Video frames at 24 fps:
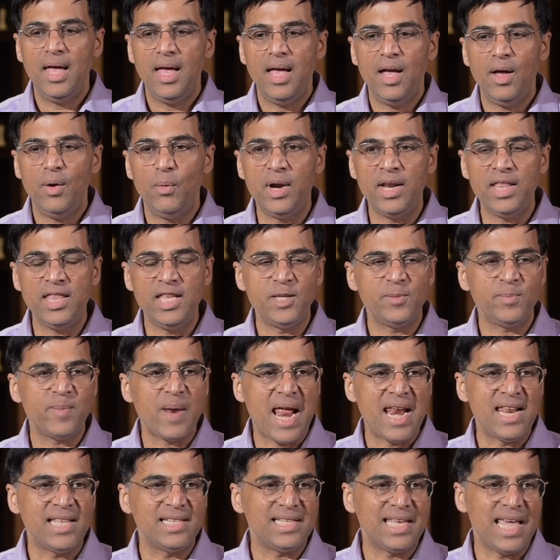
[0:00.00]
one of these
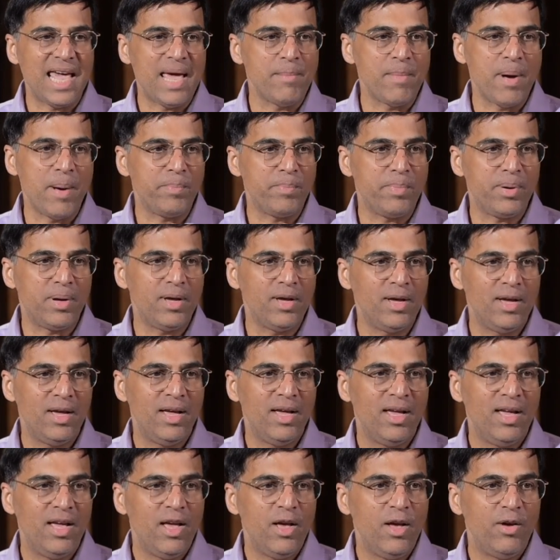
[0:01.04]
planets came up,
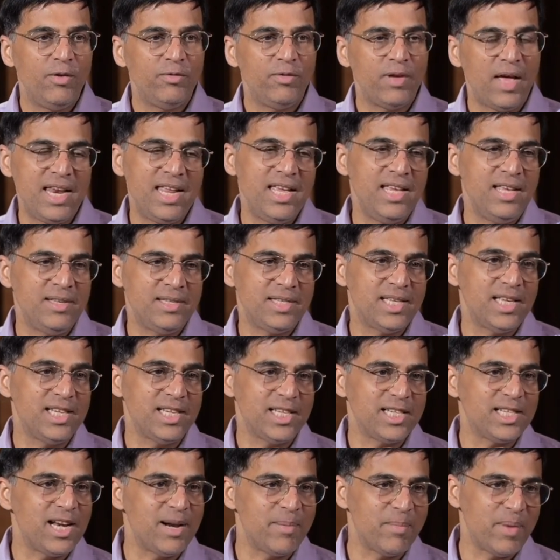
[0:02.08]
and he
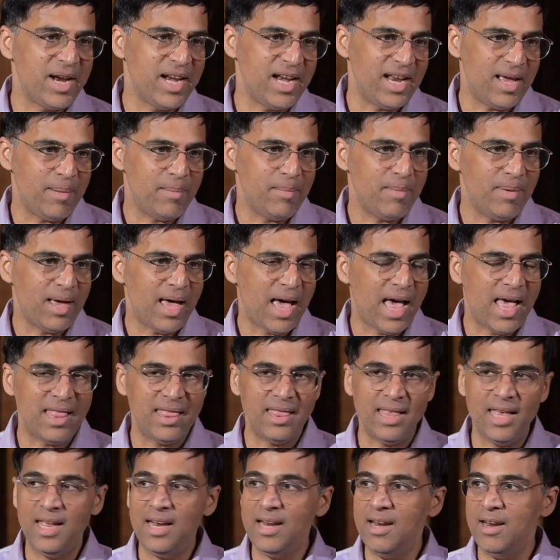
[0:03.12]
suggested my name. And
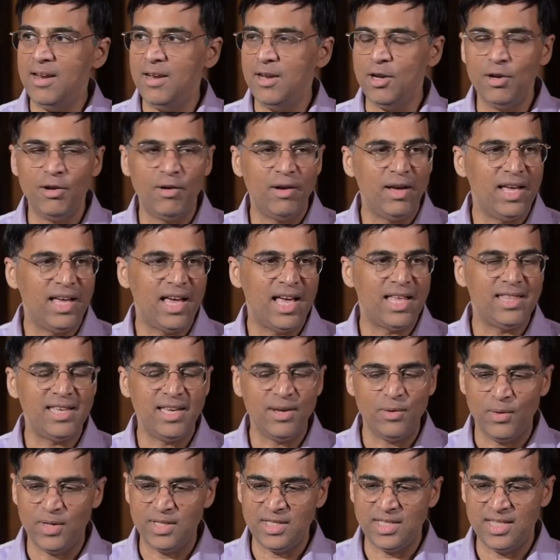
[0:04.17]
then, you know, I
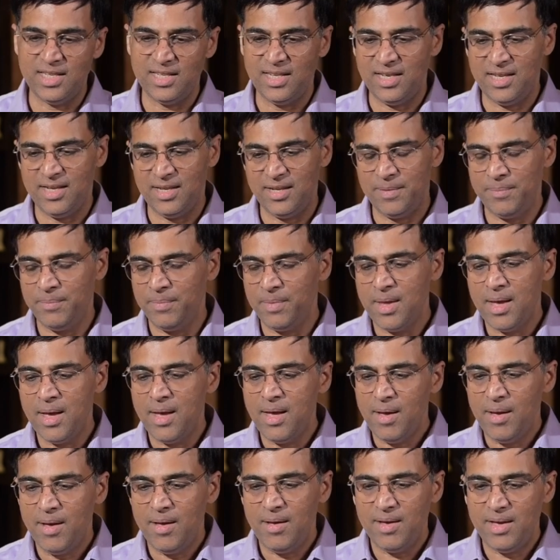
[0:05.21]
think once a
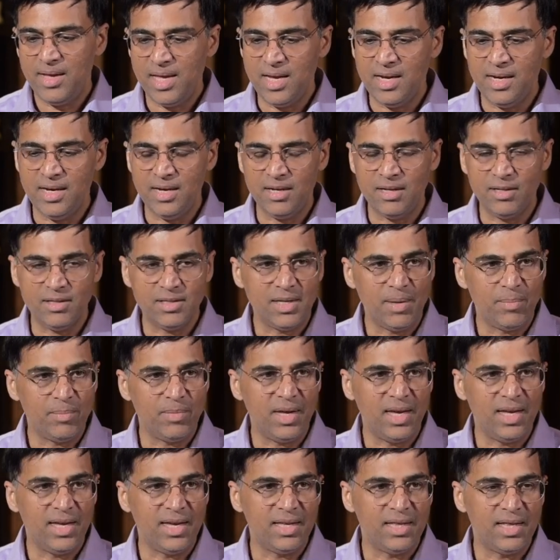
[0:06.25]
year or
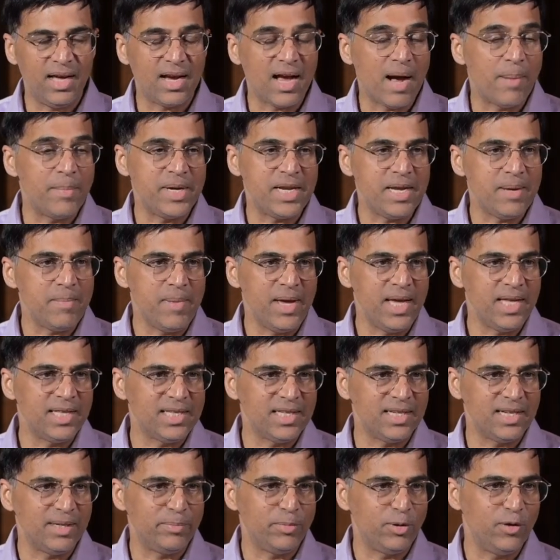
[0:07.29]
something, the committee
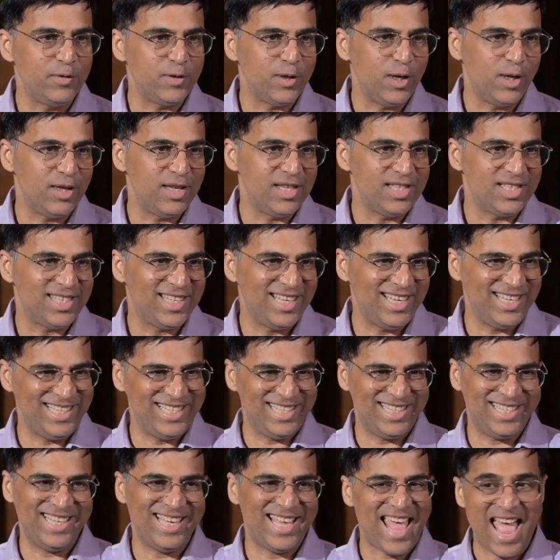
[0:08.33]
meets and approves all these
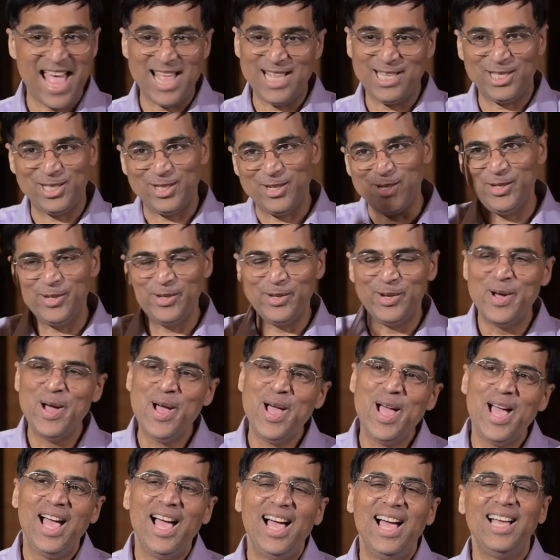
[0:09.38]
things. Wow. And so,
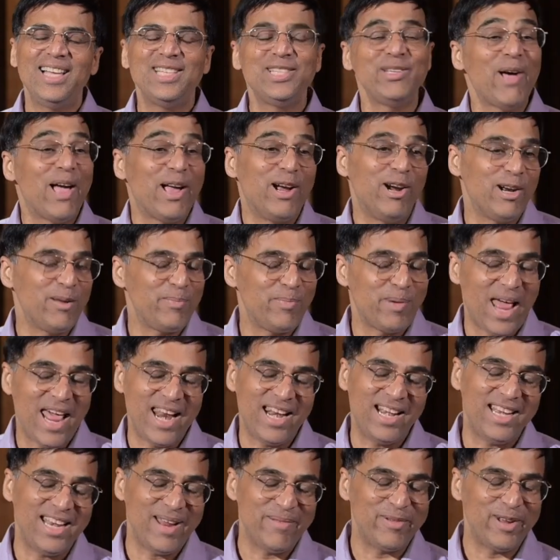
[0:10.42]
so I got a
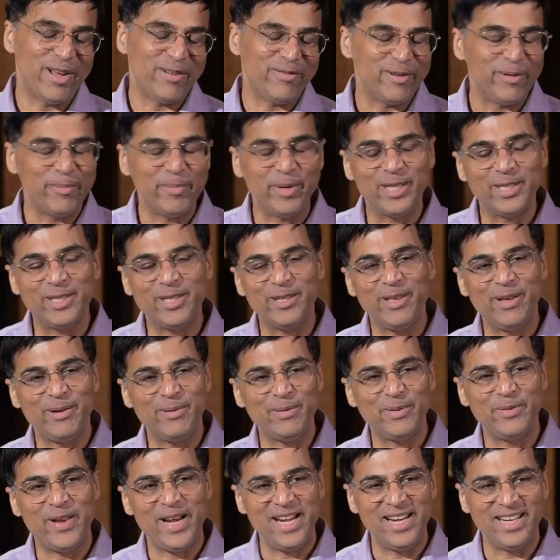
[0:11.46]
planet named after me. So that
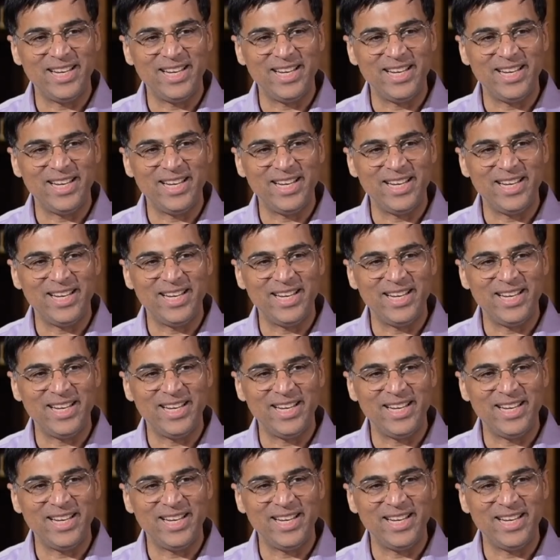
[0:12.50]
was very